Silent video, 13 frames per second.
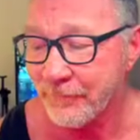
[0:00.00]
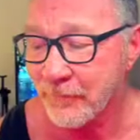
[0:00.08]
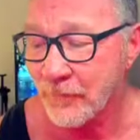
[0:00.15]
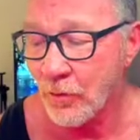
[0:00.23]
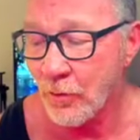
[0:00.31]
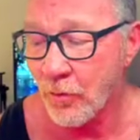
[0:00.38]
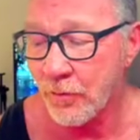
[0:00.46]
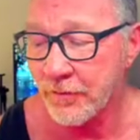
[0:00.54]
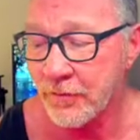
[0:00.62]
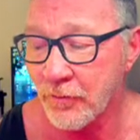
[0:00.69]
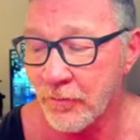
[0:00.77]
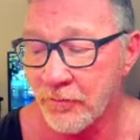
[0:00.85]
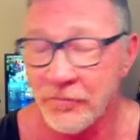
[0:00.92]
or your
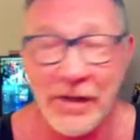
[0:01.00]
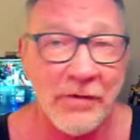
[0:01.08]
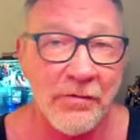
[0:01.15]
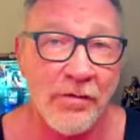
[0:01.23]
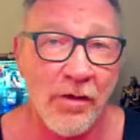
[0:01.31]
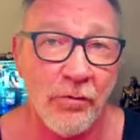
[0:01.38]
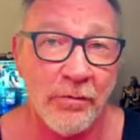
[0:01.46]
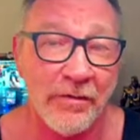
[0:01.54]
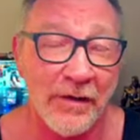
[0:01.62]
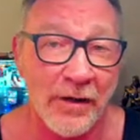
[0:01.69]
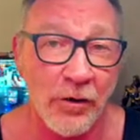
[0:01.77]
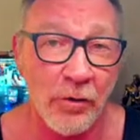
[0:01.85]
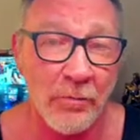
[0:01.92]
zenithal with an
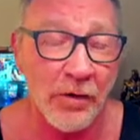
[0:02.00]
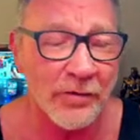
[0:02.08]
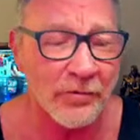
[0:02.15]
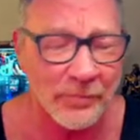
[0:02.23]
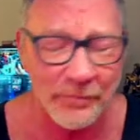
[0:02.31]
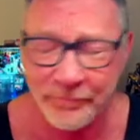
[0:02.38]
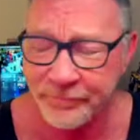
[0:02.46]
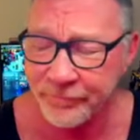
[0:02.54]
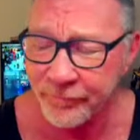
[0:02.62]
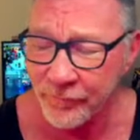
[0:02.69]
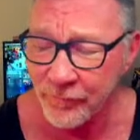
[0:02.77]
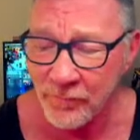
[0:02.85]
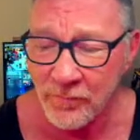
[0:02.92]
airbrush,
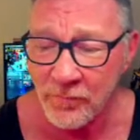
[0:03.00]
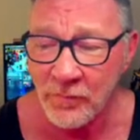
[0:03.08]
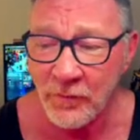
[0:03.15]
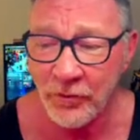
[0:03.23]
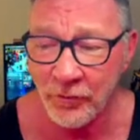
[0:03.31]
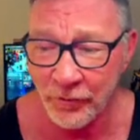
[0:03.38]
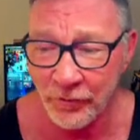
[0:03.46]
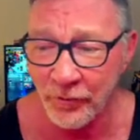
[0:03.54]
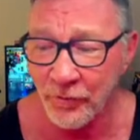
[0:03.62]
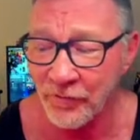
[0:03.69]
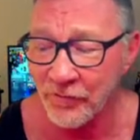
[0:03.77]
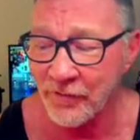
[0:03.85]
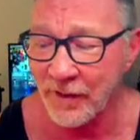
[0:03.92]
you can do the
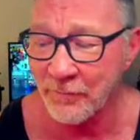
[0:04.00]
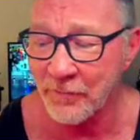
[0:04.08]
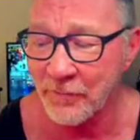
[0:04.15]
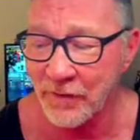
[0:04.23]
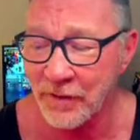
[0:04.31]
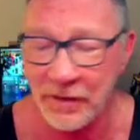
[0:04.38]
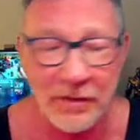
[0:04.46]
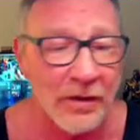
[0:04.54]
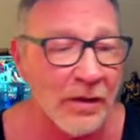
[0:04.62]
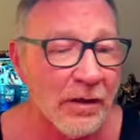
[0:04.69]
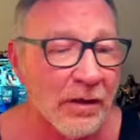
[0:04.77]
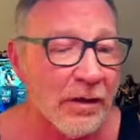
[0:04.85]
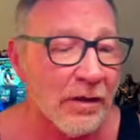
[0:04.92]
same thing.
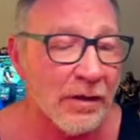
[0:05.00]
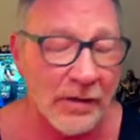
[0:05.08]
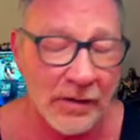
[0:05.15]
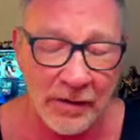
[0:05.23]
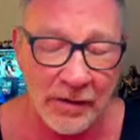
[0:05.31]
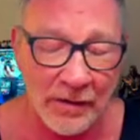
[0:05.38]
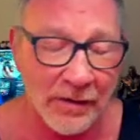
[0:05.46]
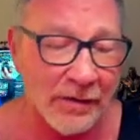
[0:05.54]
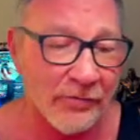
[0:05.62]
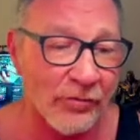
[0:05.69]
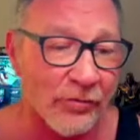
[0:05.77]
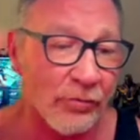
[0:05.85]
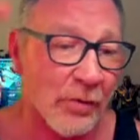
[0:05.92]
And
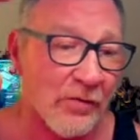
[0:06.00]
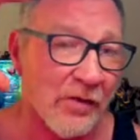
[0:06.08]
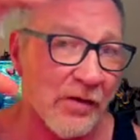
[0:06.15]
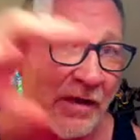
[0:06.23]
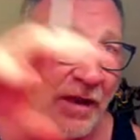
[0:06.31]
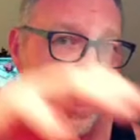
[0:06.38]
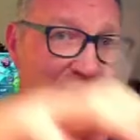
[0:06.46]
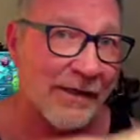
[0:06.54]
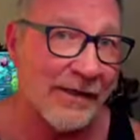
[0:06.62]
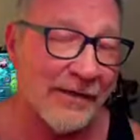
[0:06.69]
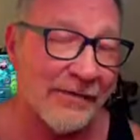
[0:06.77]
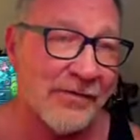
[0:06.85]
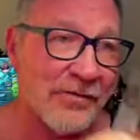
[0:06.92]
just where the light
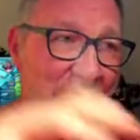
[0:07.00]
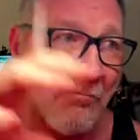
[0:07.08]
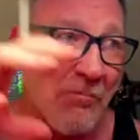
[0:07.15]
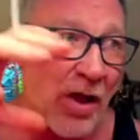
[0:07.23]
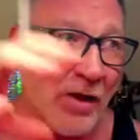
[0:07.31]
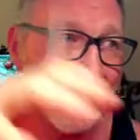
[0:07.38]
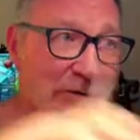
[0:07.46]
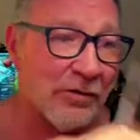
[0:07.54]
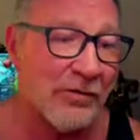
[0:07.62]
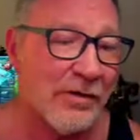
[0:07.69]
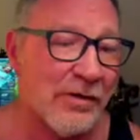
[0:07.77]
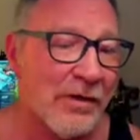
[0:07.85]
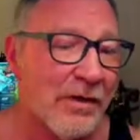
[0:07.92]
hits the model,
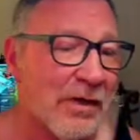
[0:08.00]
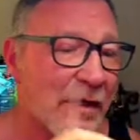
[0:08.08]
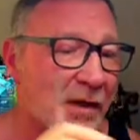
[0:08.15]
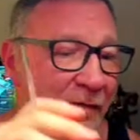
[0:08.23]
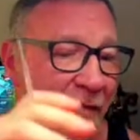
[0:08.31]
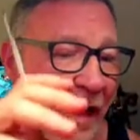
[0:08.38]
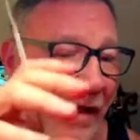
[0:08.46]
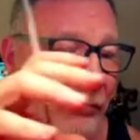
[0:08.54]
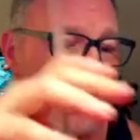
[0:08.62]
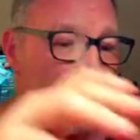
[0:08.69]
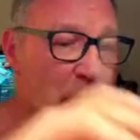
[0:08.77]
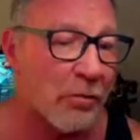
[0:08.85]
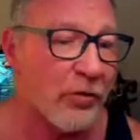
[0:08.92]
and that will
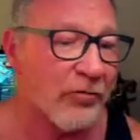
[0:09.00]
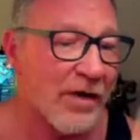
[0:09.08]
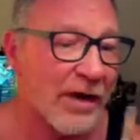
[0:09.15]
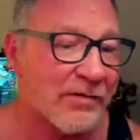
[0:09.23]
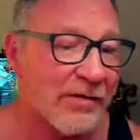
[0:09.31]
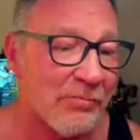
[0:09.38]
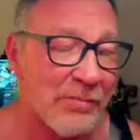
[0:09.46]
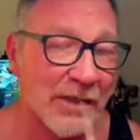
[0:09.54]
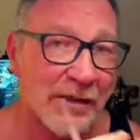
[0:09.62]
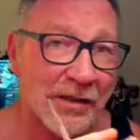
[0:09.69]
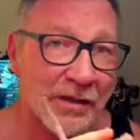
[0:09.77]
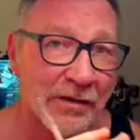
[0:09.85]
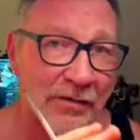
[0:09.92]
project and be
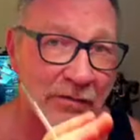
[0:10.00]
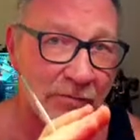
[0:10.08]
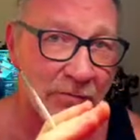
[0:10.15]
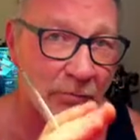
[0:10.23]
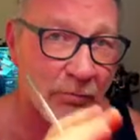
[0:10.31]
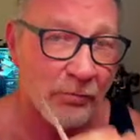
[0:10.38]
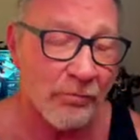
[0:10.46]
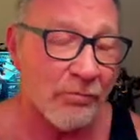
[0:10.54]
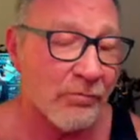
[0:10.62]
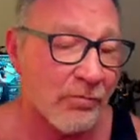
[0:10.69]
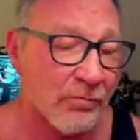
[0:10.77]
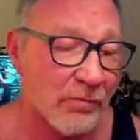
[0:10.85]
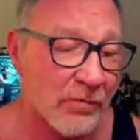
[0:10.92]

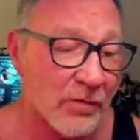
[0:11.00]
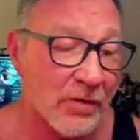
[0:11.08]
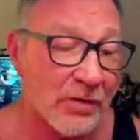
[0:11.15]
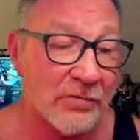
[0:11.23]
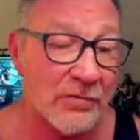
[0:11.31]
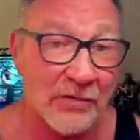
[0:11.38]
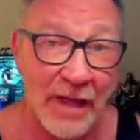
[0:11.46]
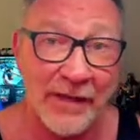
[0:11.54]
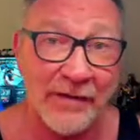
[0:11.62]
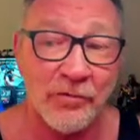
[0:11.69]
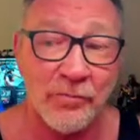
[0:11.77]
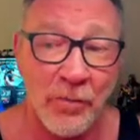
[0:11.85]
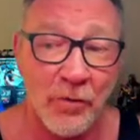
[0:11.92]
the lightest
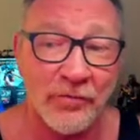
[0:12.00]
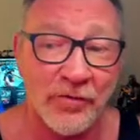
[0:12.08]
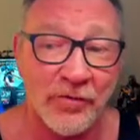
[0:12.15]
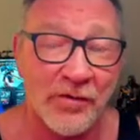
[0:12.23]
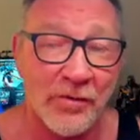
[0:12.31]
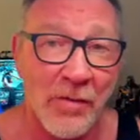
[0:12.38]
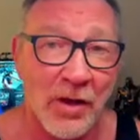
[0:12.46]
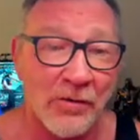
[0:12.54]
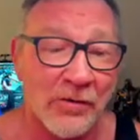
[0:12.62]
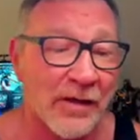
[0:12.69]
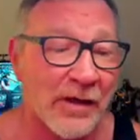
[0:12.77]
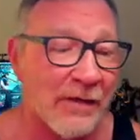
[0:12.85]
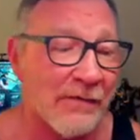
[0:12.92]
parts on the model.
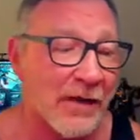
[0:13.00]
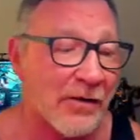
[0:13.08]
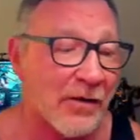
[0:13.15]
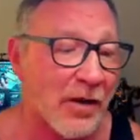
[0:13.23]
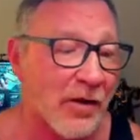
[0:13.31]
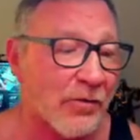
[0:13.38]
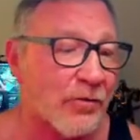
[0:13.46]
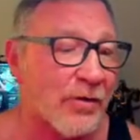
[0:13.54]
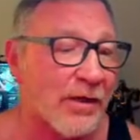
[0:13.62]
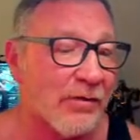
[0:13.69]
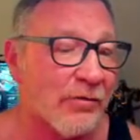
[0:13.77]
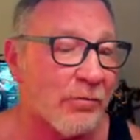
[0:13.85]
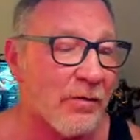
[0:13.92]
And then underneath
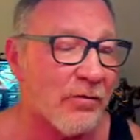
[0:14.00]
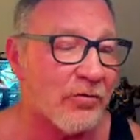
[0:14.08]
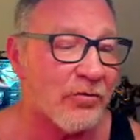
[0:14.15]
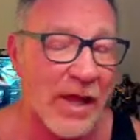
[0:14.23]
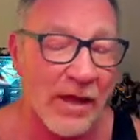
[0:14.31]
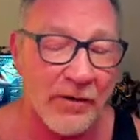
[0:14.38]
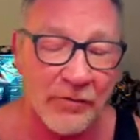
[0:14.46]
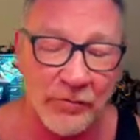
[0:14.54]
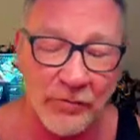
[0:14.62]
where the shadows